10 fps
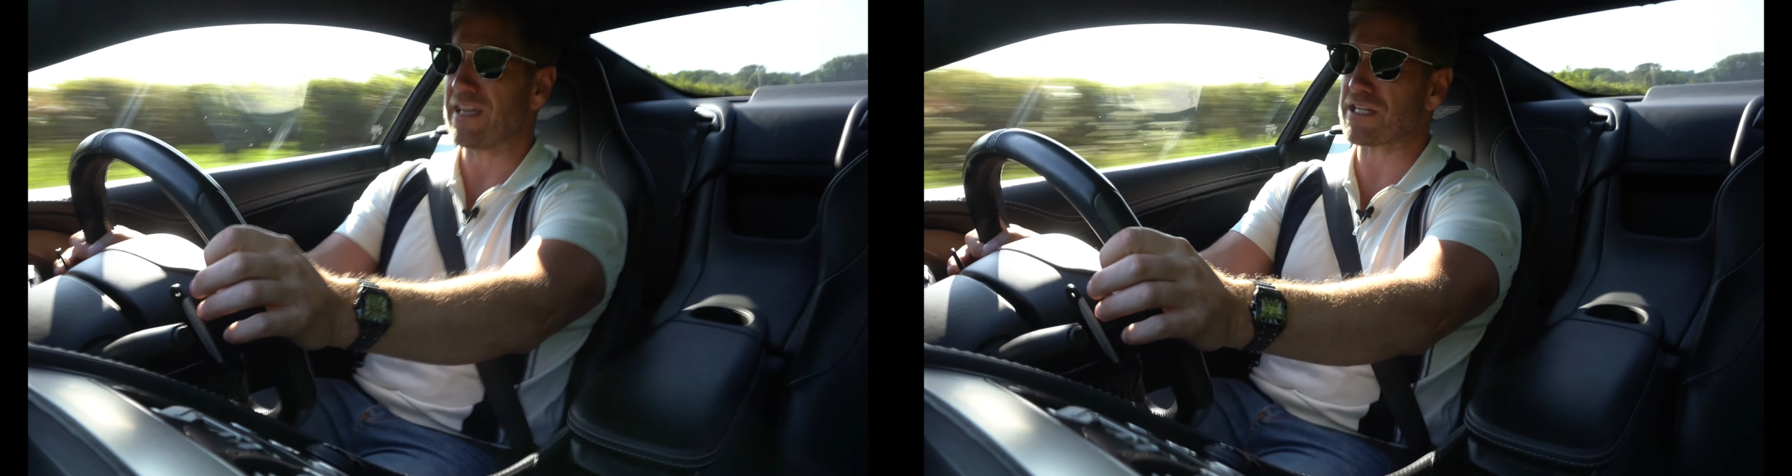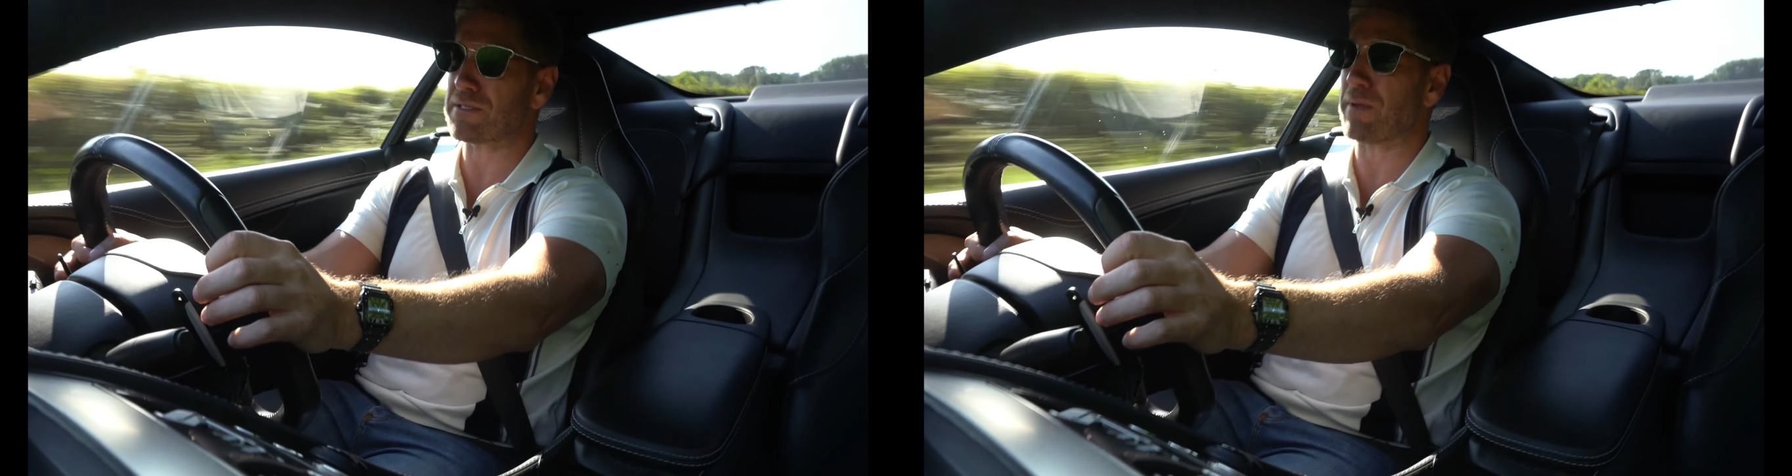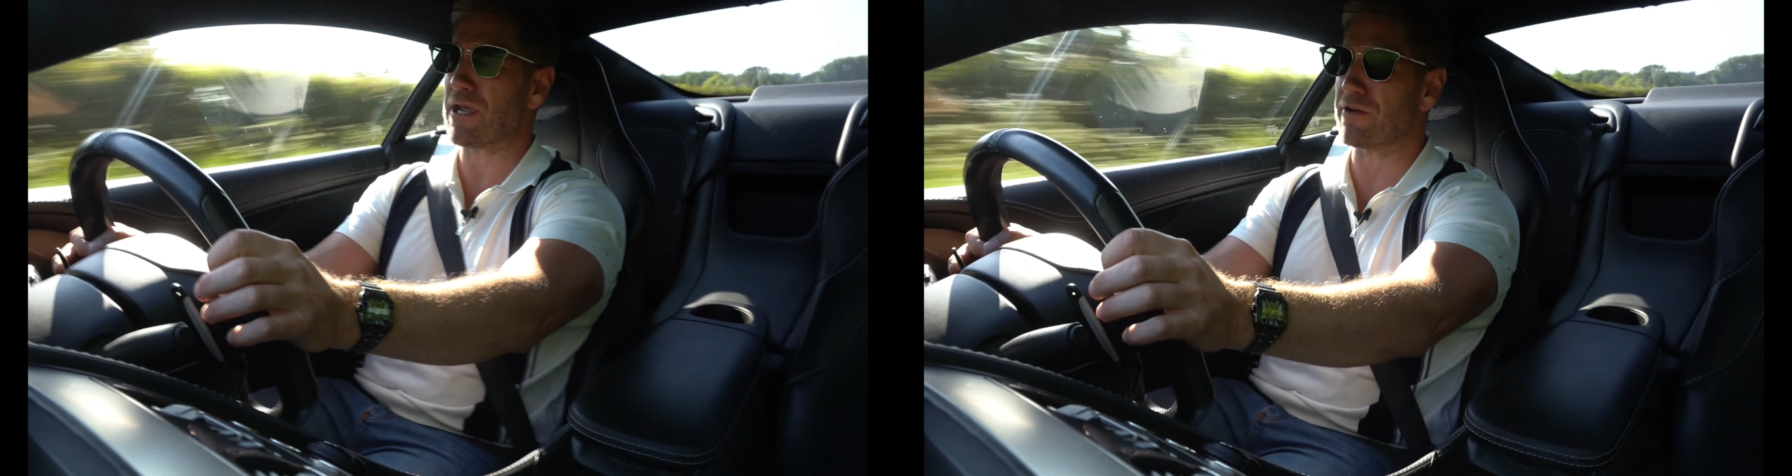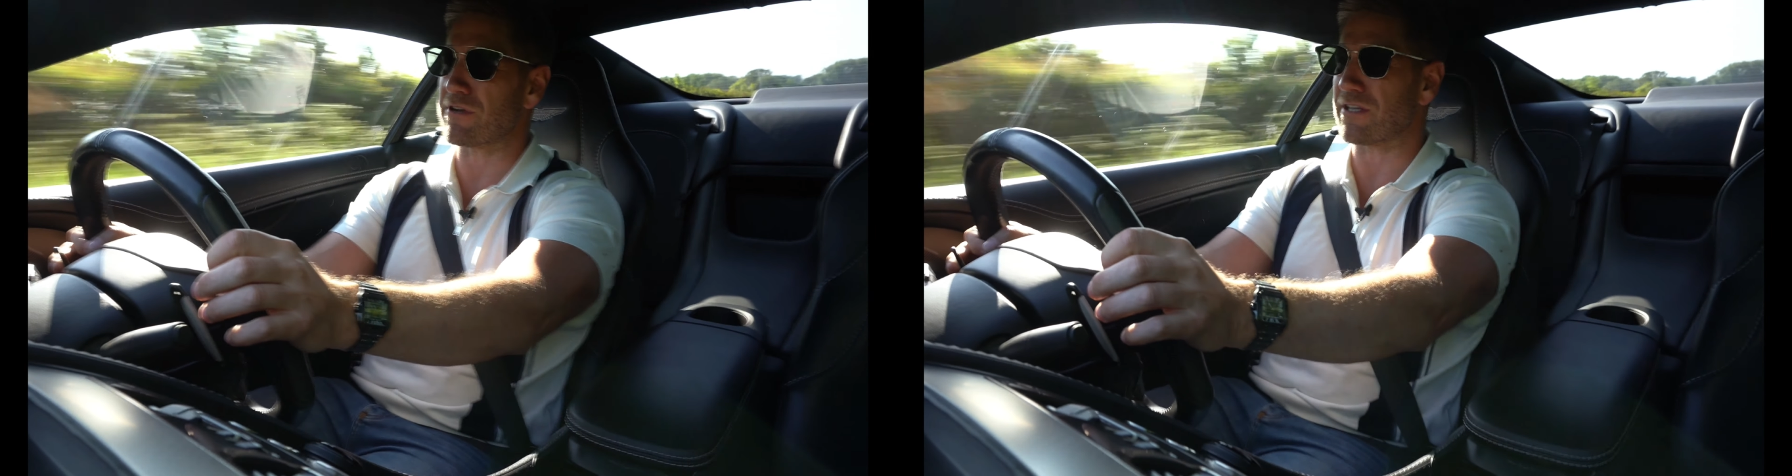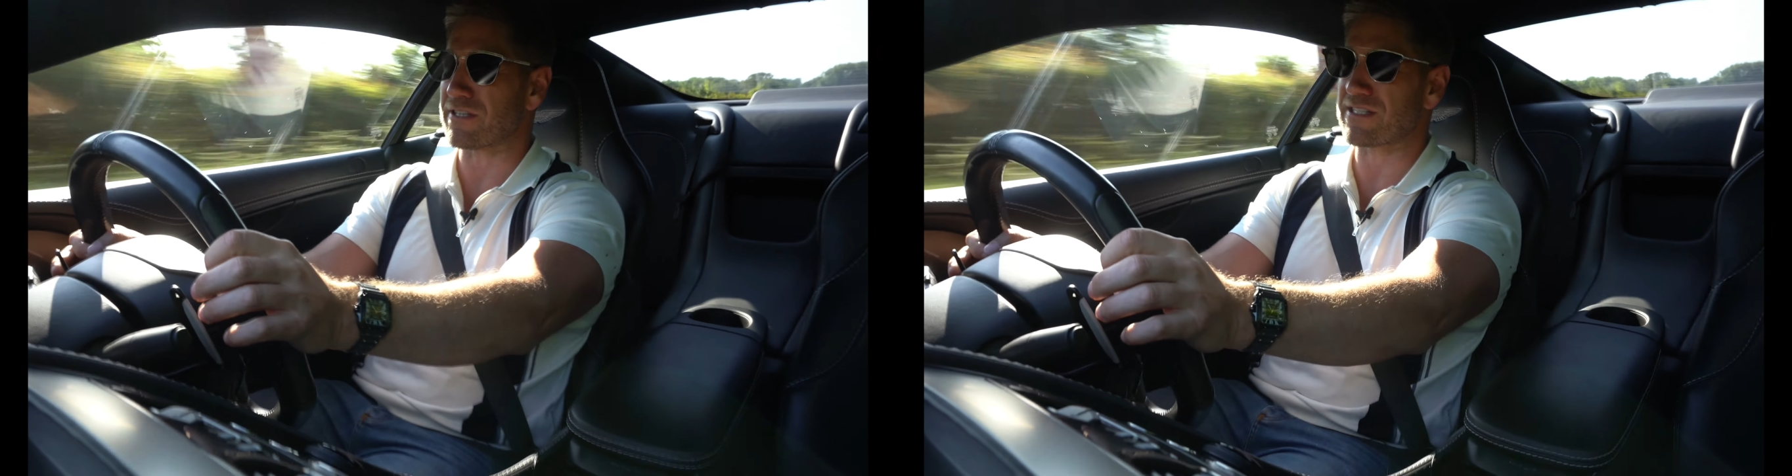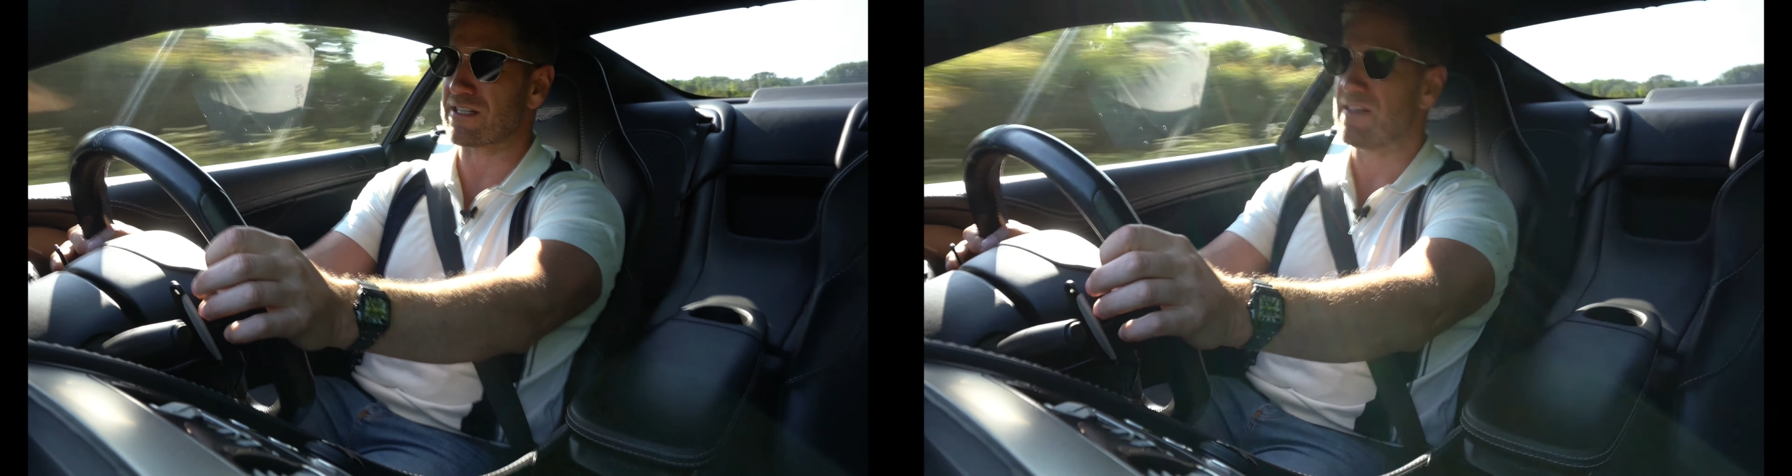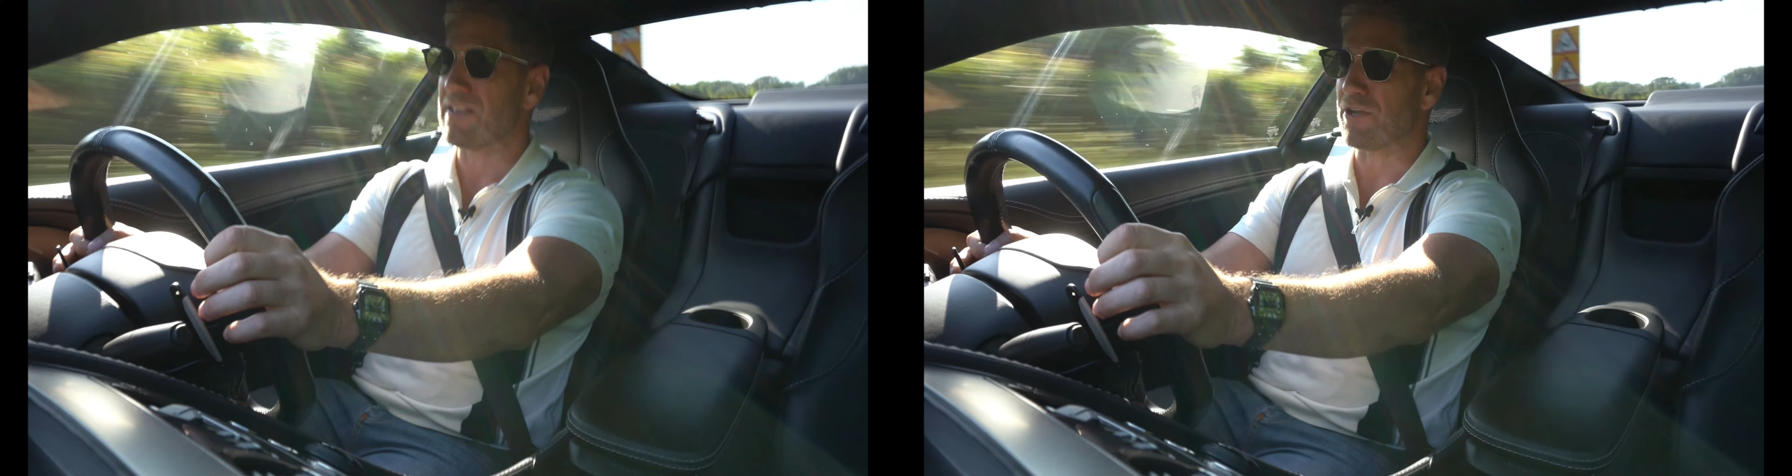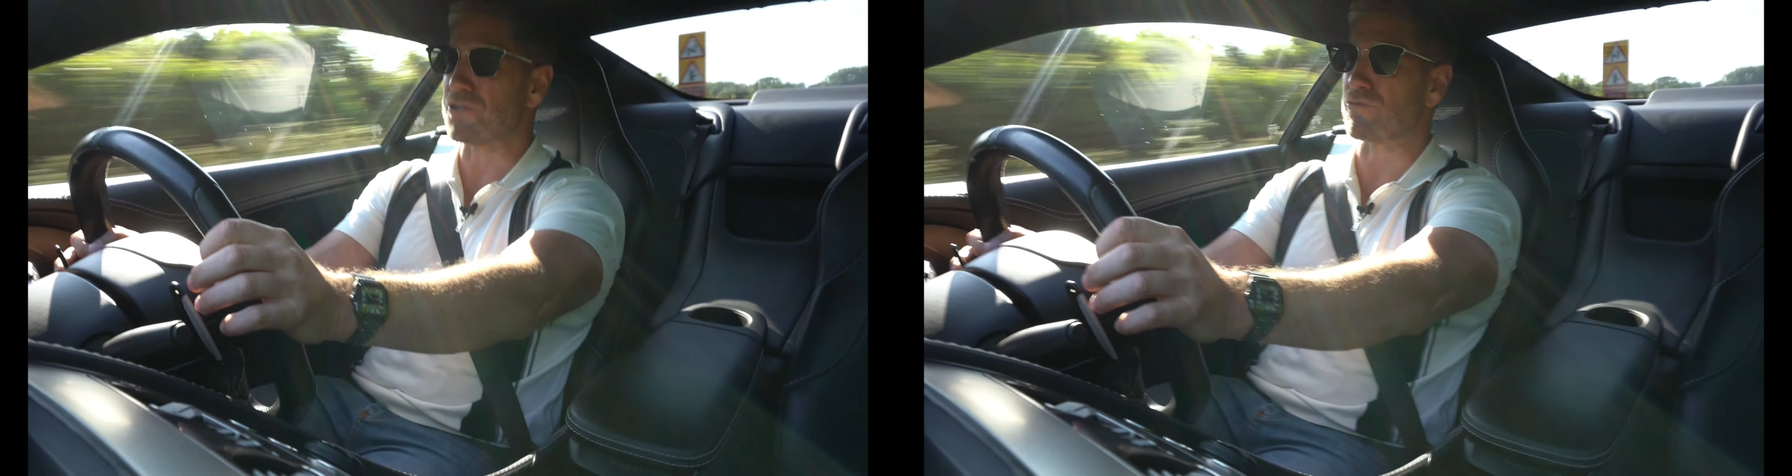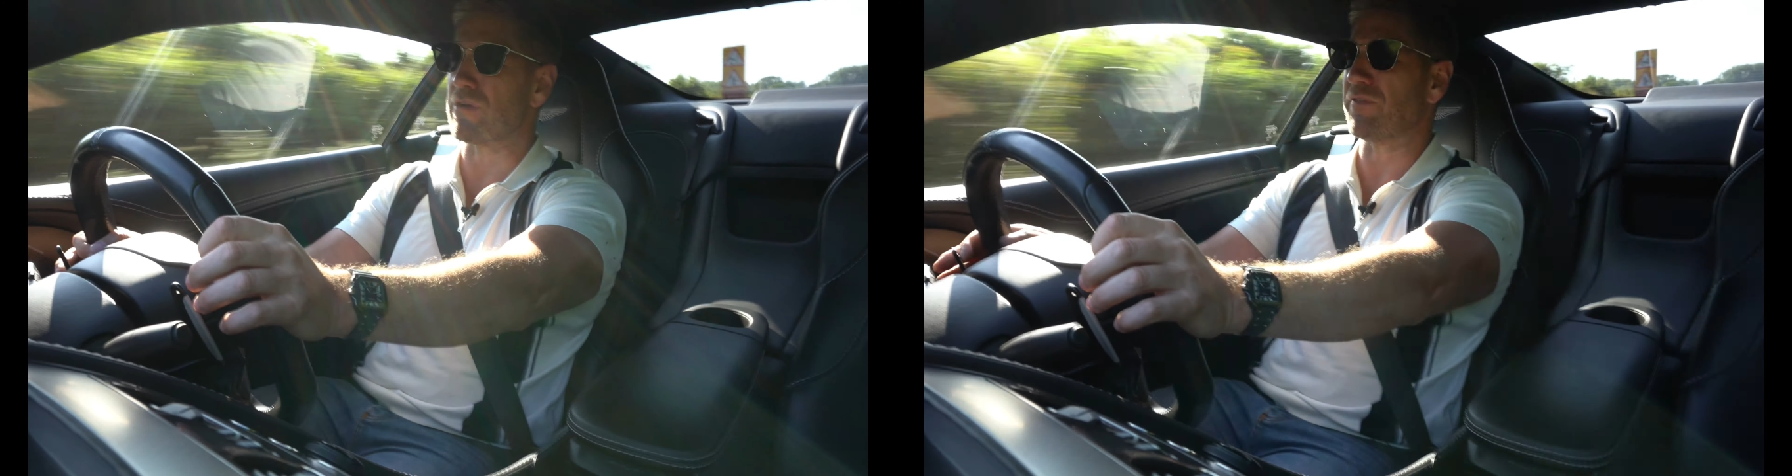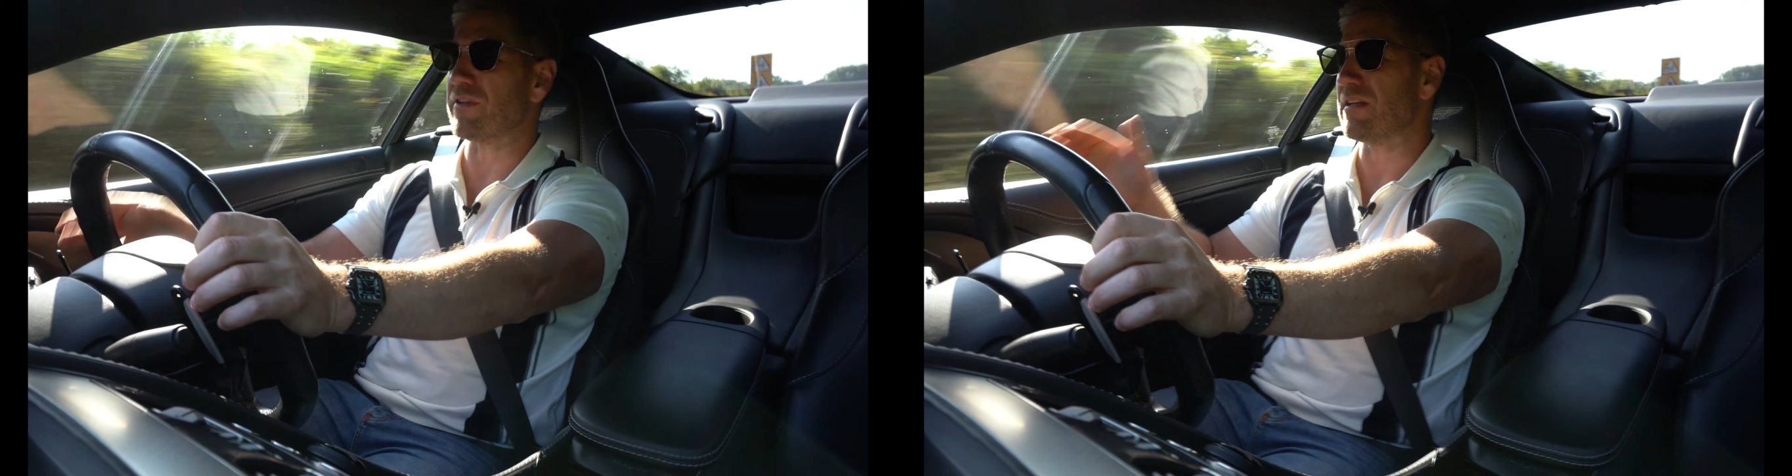experienced and
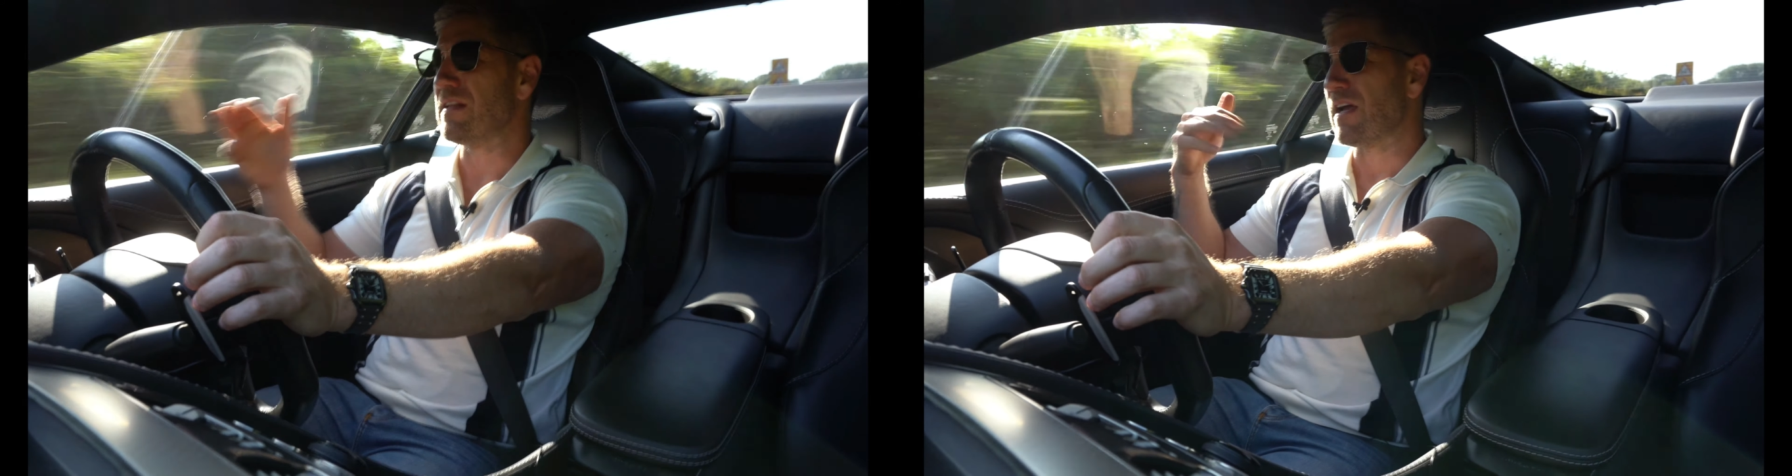driven.